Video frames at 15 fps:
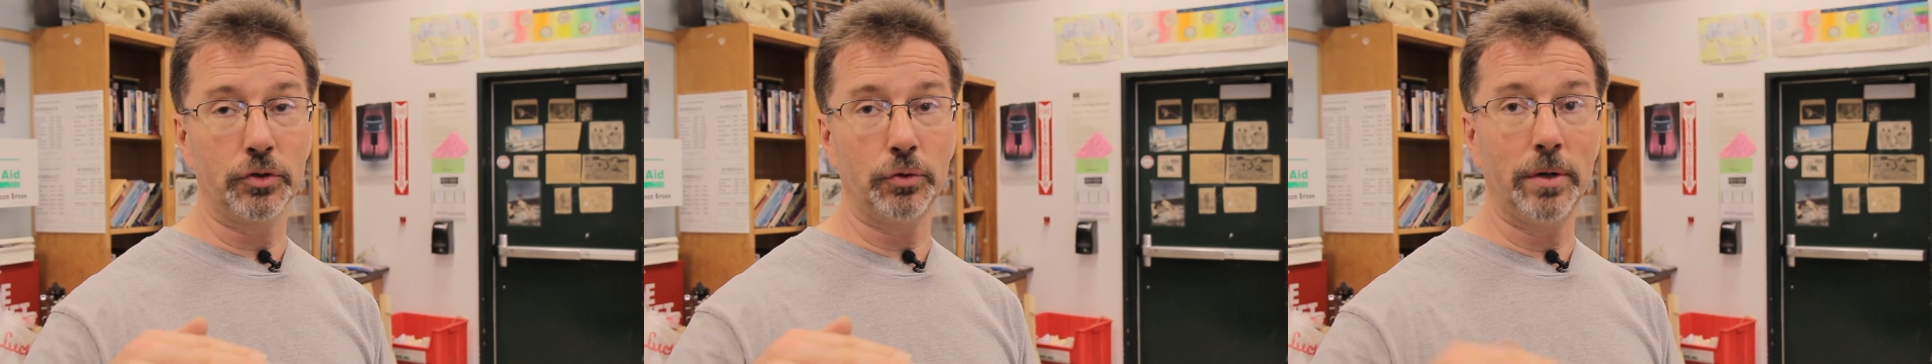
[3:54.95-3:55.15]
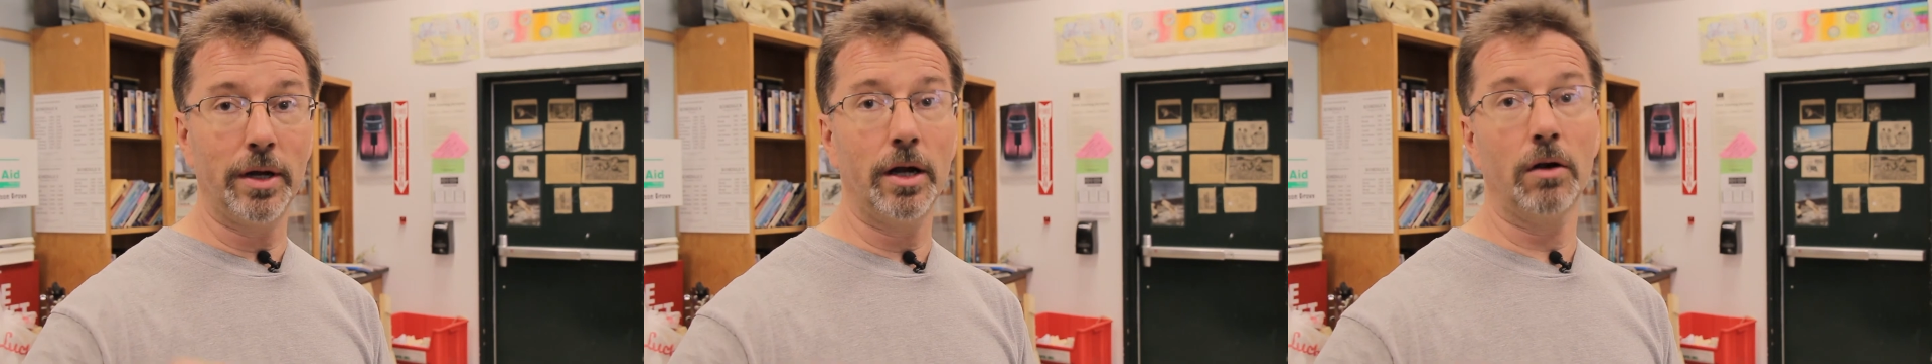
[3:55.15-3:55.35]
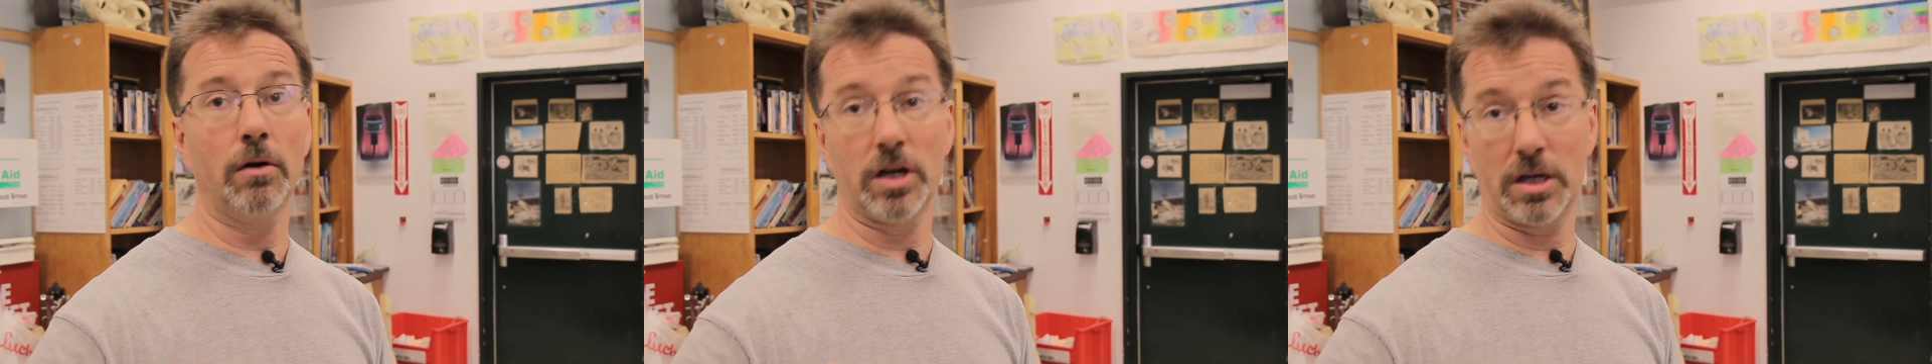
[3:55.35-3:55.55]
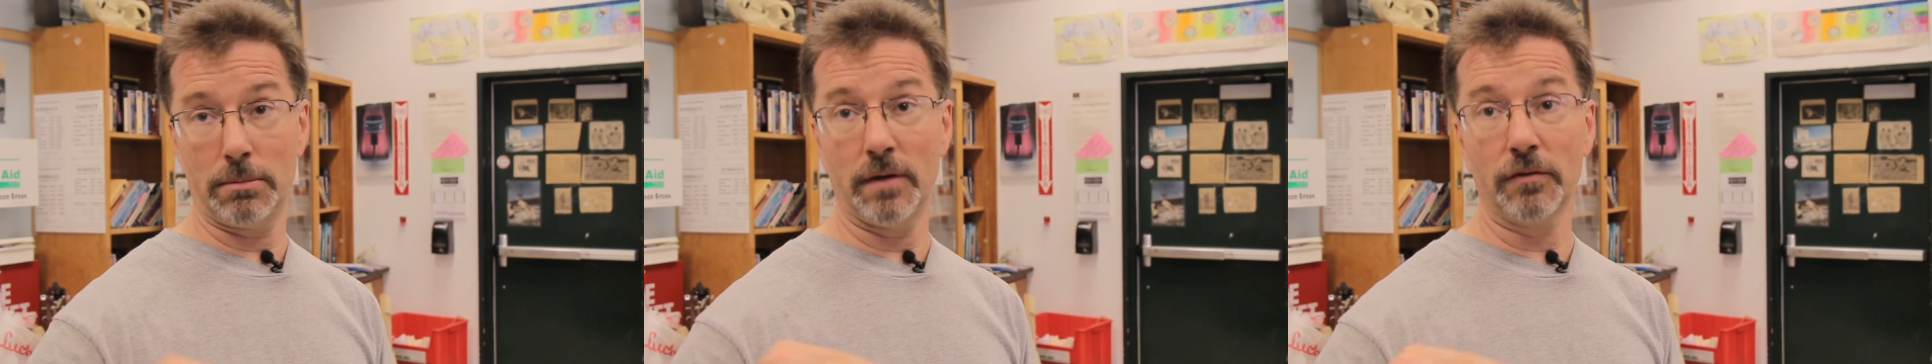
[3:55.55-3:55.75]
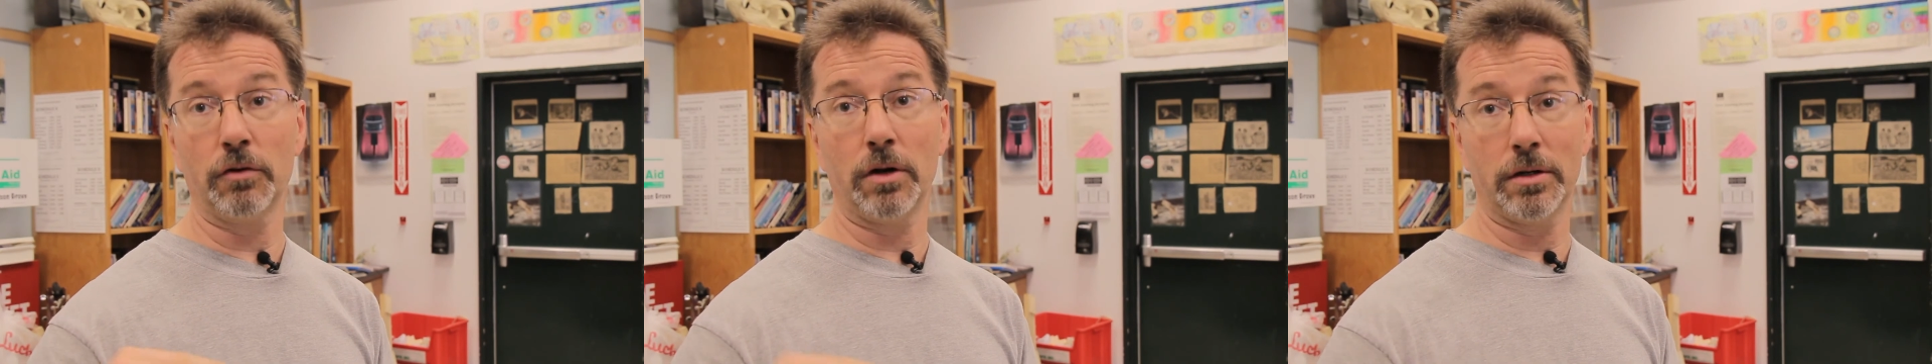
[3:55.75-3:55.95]
through air on
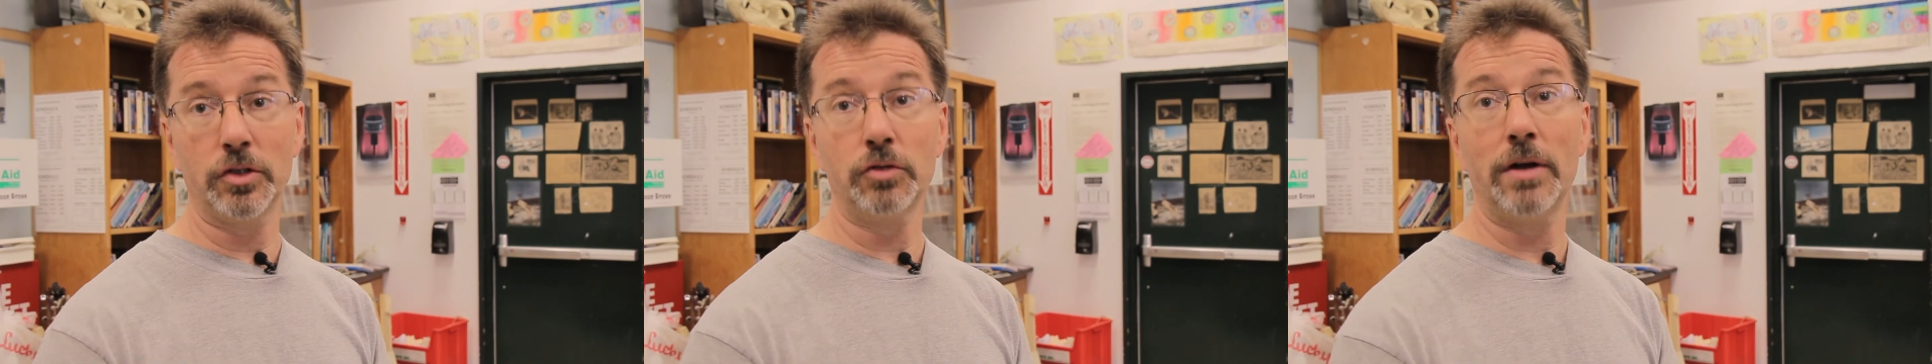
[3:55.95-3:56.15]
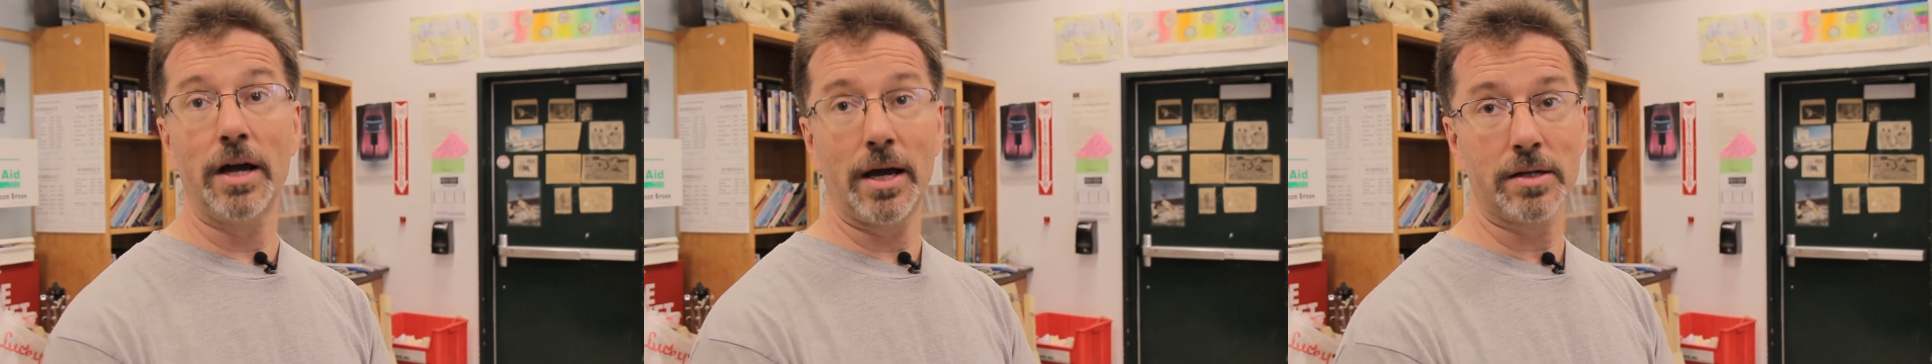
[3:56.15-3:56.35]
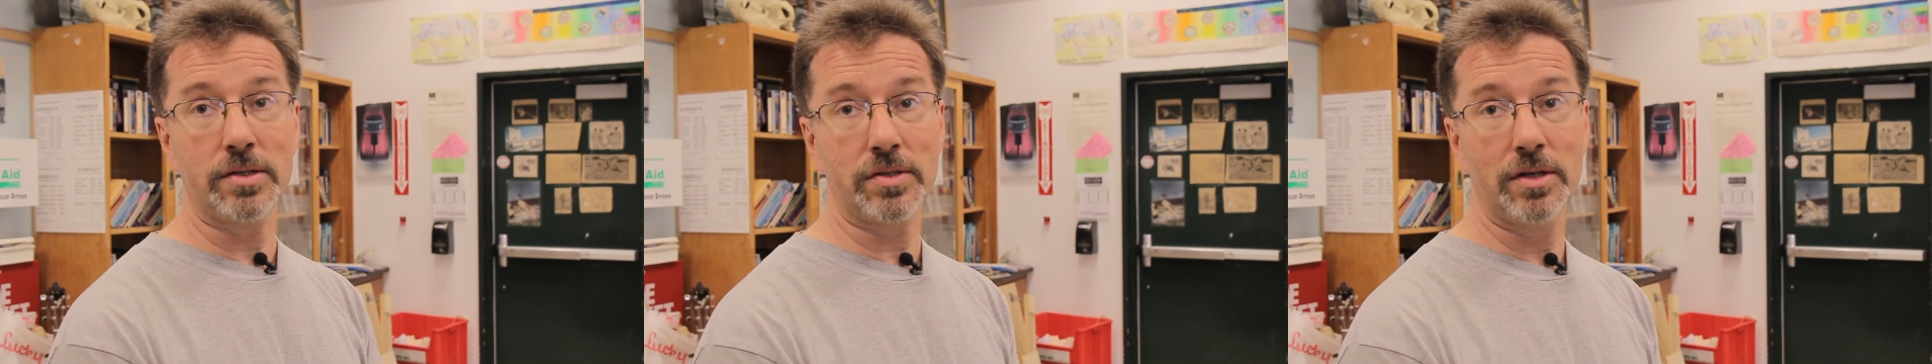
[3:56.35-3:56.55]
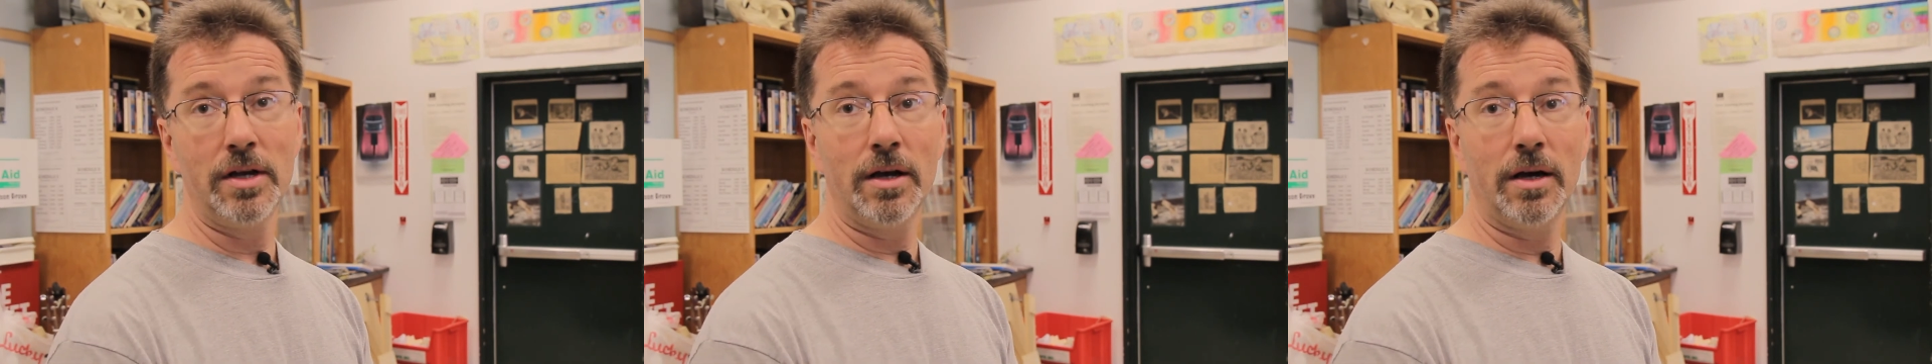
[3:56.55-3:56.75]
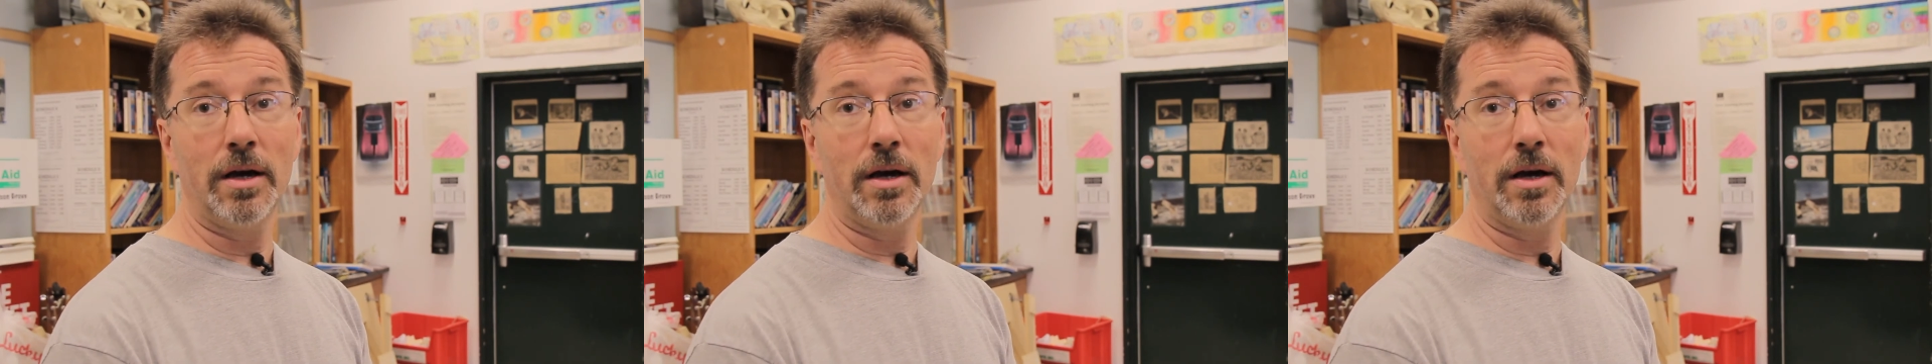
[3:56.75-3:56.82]
above-ground tracks,